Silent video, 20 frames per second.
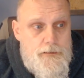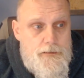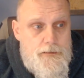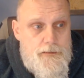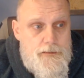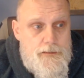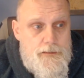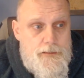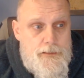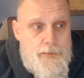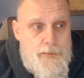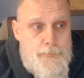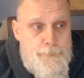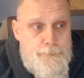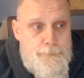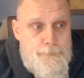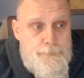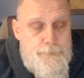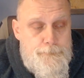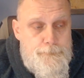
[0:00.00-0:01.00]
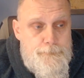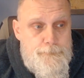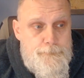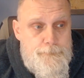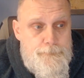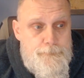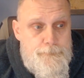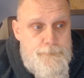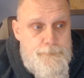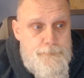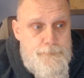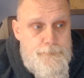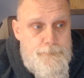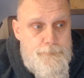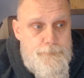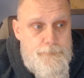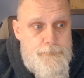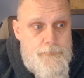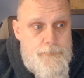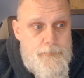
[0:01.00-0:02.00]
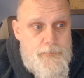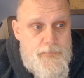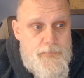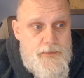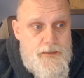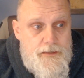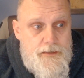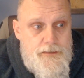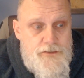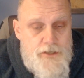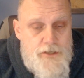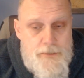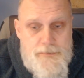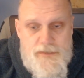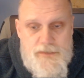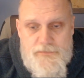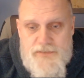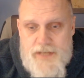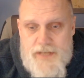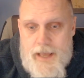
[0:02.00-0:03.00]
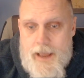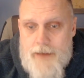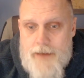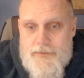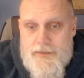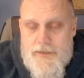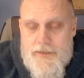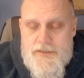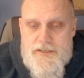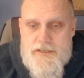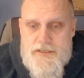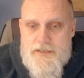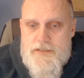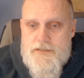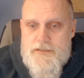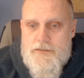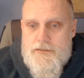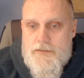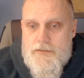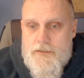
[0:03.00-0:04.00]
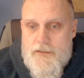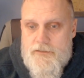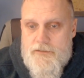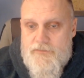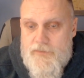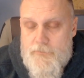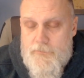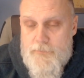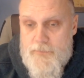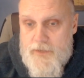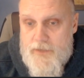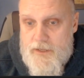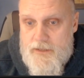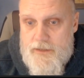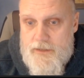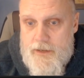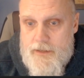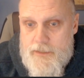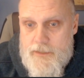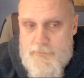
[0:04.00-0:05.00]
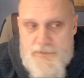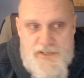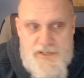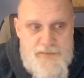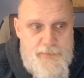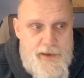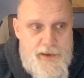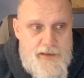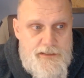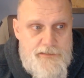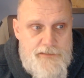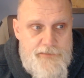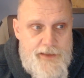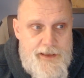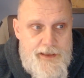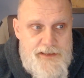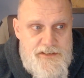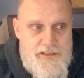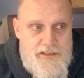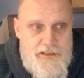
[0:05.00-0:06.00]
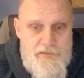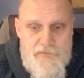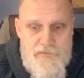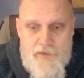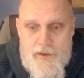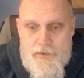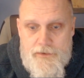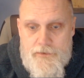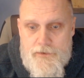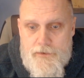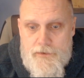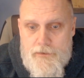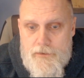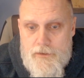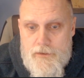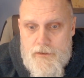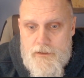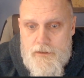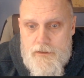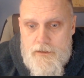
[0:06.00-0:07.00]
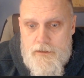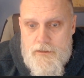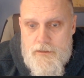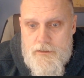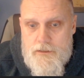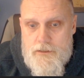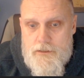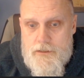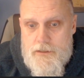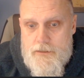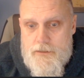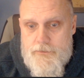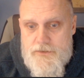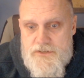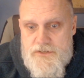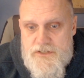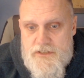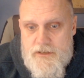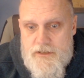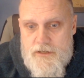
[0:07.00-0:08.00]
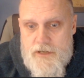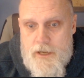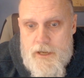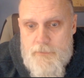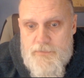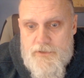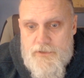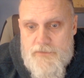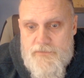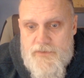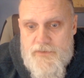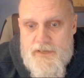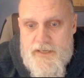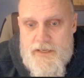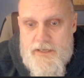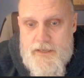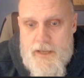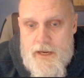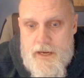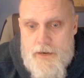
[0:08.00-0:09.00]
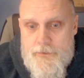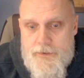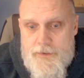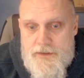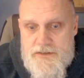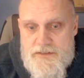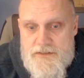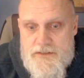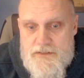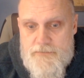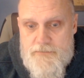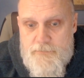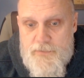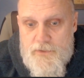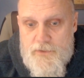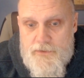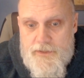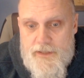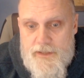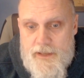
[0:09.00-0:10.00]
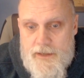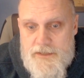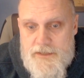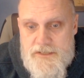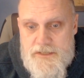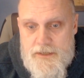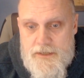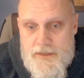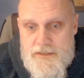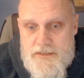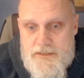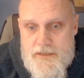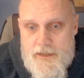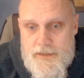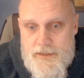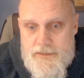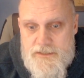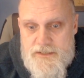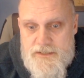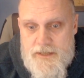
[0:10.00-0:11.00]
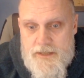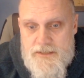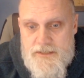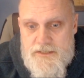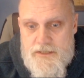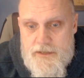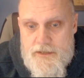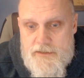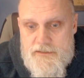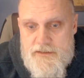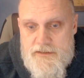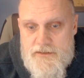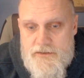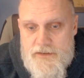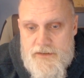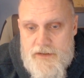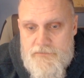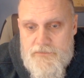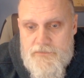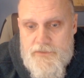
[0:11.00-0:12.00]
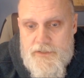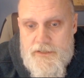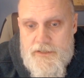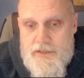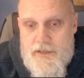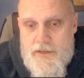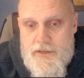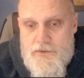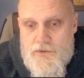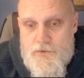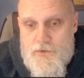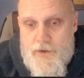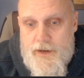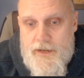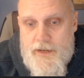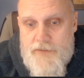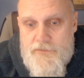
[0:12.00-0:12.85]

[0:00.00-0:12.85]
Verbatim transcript: Um, in terms of tactics, look from the Canadian perspective as a defender. Uh, there's a couple of key areas, building X6 and Z6. These are definitely key terrain.